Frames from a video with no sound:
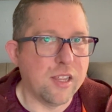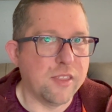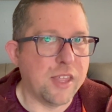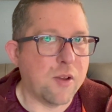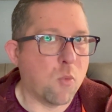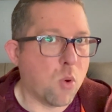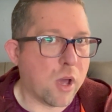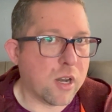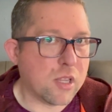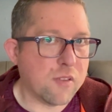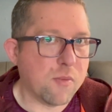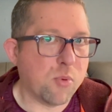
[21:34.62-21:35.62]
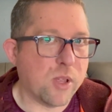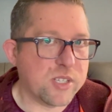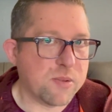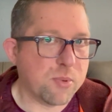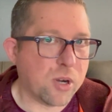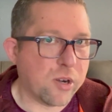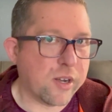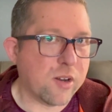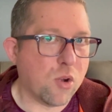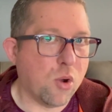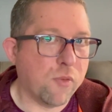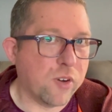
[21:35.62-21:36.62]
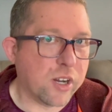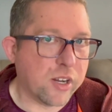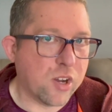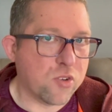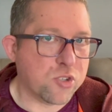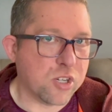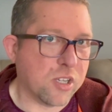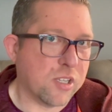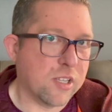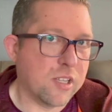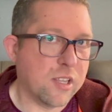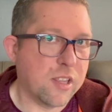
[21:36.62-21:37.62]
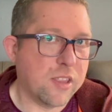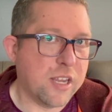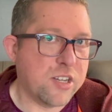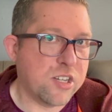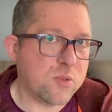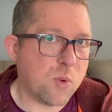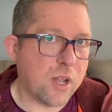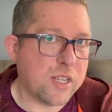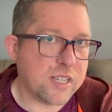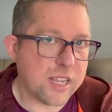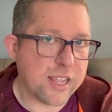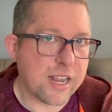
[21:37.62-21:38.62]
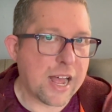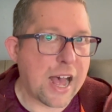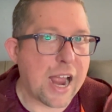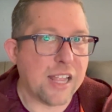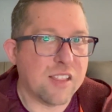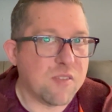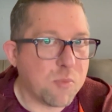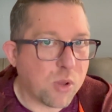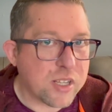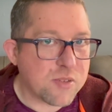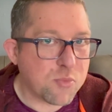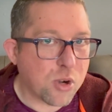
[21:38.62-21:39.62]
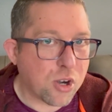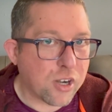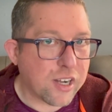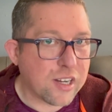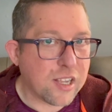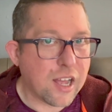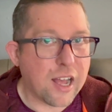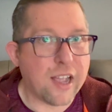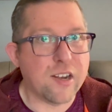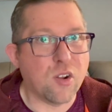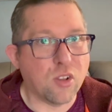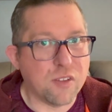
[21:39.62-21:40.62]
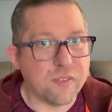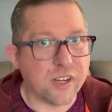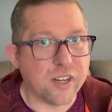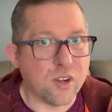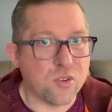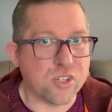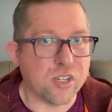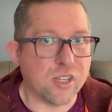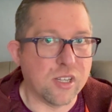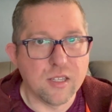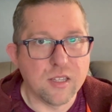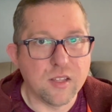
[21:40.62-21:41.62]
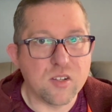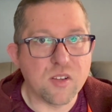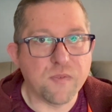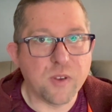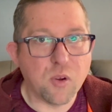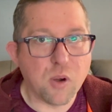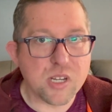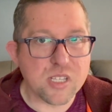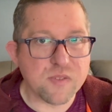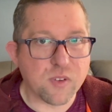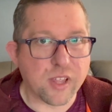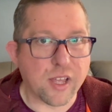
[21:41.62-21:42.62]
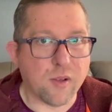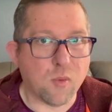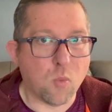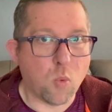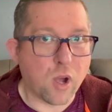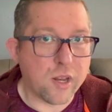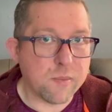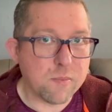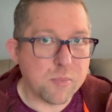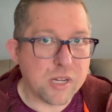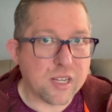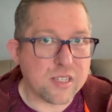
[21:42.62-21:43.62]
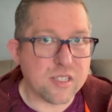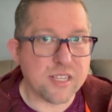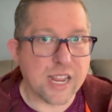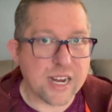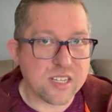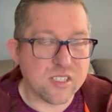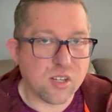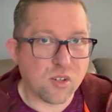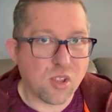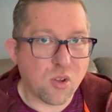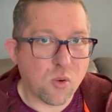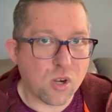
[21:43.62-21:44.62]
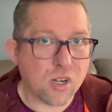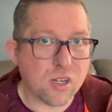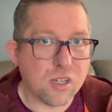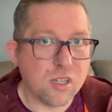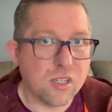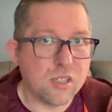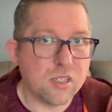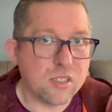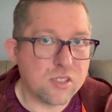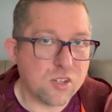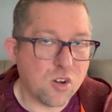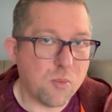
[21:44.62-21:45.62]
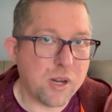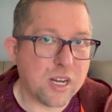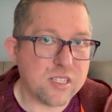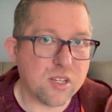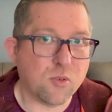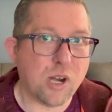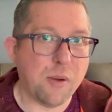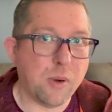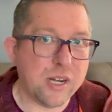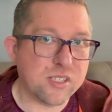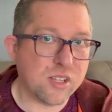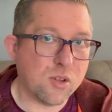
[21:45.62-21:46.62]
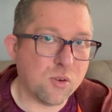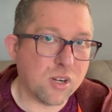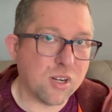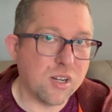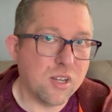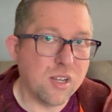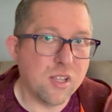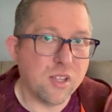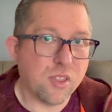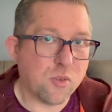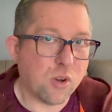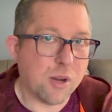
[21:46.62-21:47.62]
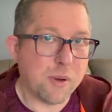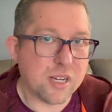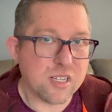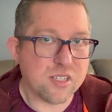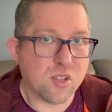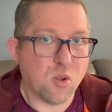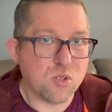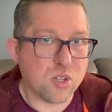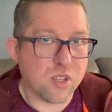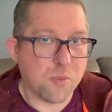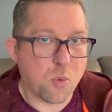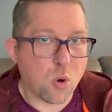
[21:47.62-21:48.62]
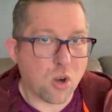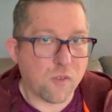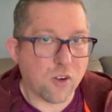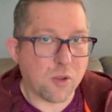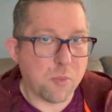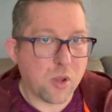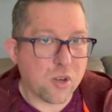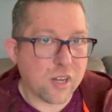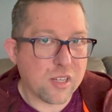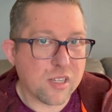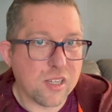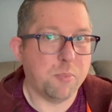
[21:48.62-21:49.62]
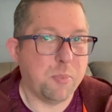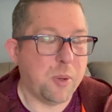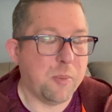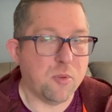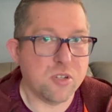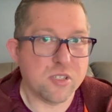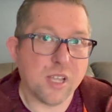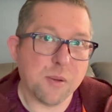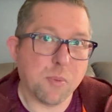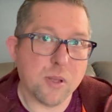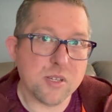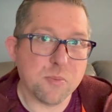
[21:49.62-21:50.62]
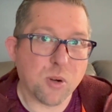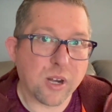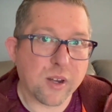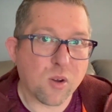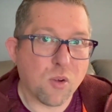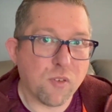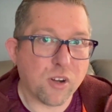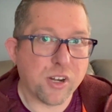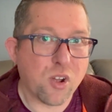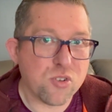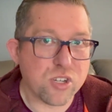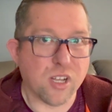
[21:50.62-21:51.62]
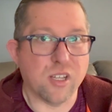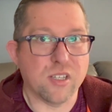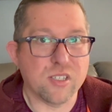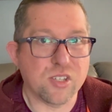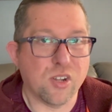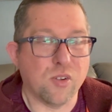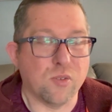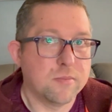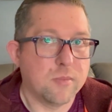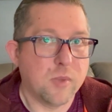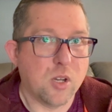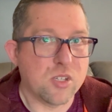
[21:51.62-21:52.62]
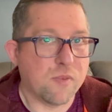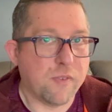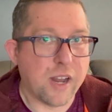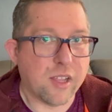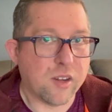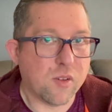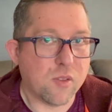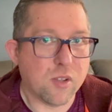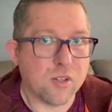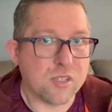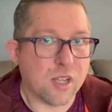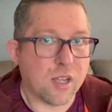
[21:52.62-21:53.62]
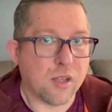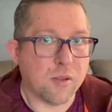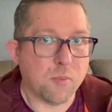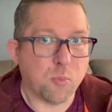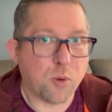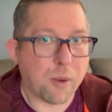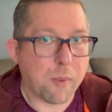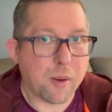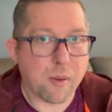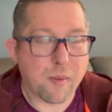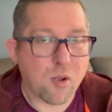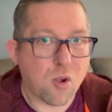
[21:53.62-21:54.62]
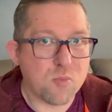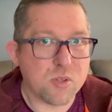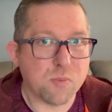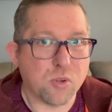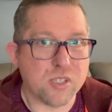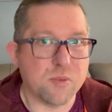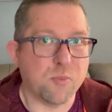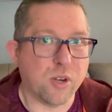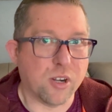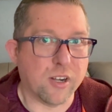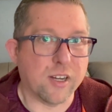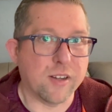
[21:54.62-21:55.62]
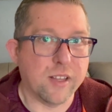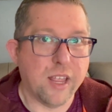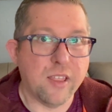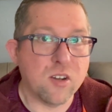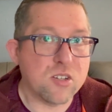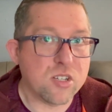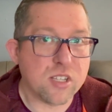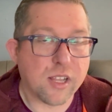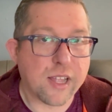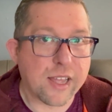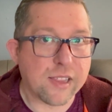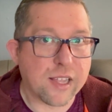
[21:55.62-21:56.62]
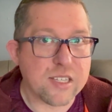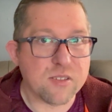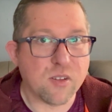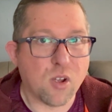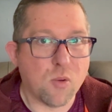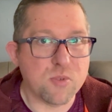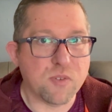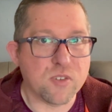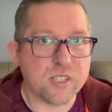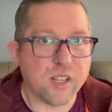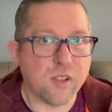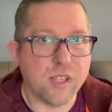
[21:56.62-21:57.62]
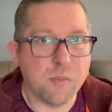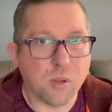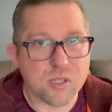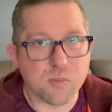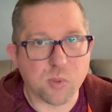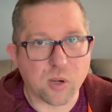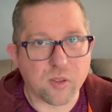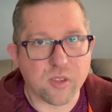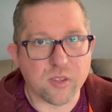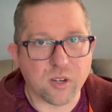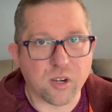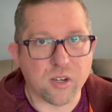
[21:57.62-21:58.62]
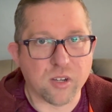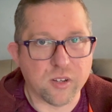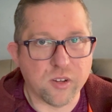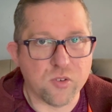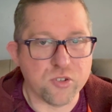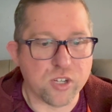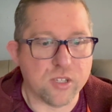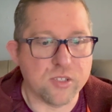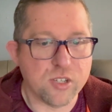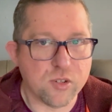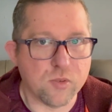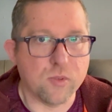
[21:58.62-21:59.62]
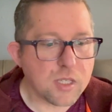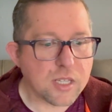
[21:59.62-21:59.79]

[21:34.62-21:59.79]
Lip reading: They want to live in Pleasant Prairie over Kenosha. They just want to say that I live in Pleasant Prairie, I don't live in Kenosha. There's a few reasons for that. 1, because the taxes are lower. 2, because the crime rate's lower. 3, because it's closer to the border for commuting. People just like Pleasant Prairie over Kenosha. So there's a premium on homes in Pleasant Prairie. And there's just a lot less homes for sale in Pleasant Prairie than there are in Kenosha, too.